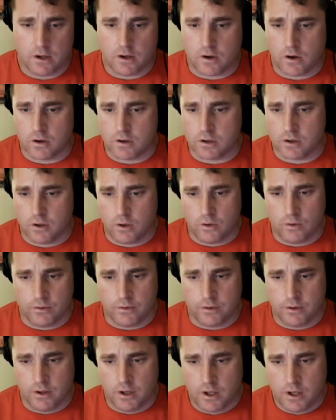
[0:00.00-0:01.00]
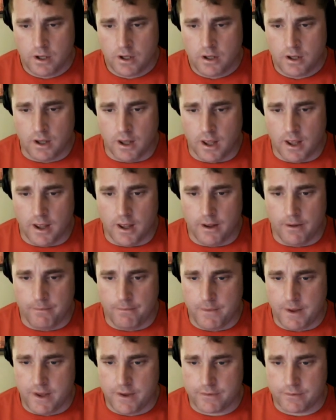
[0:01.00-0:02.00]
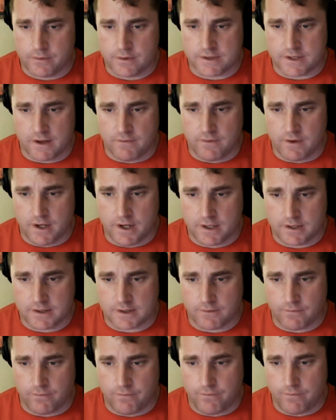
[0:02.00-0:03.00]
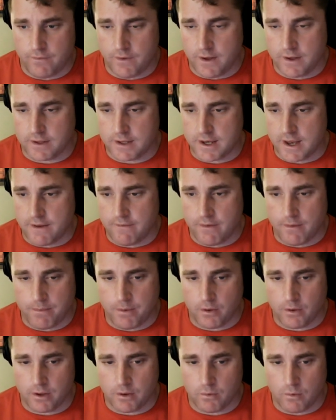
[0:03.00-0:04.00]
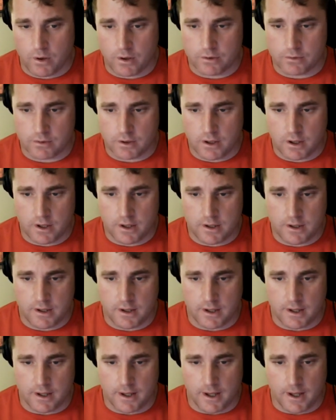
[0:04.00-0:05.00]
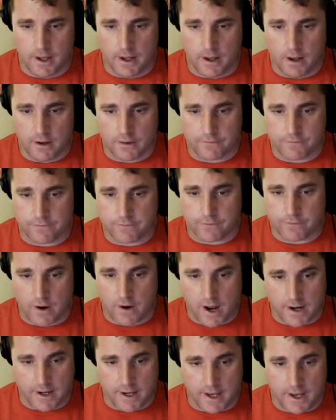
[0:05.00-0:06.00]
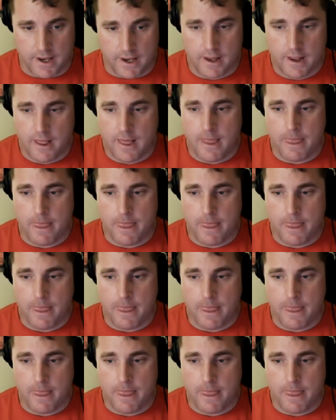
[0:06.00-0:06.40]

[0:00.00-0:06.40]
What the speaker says: Carter Holton, he threw seven innings and gave up only one run on Friday.